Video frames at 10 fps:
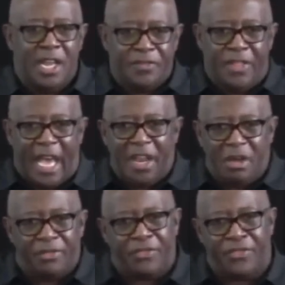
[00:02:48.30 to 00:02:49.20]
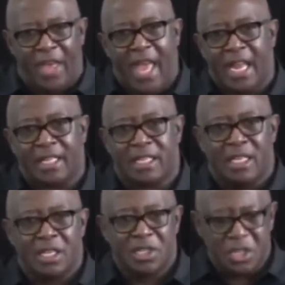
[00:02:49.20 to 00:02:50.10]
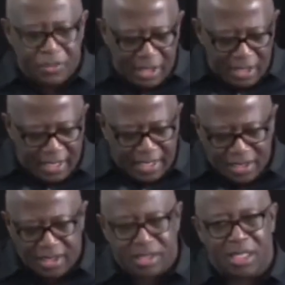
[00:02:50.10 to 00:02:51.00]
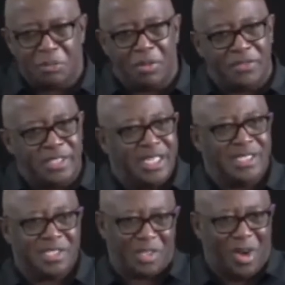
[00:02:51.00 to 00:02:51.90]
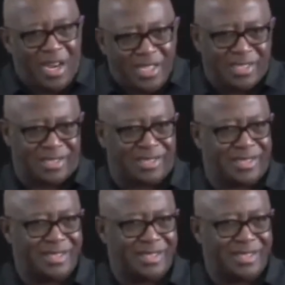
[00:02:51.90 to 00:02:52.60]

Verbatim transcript: that affect your relationship with Jesus Christ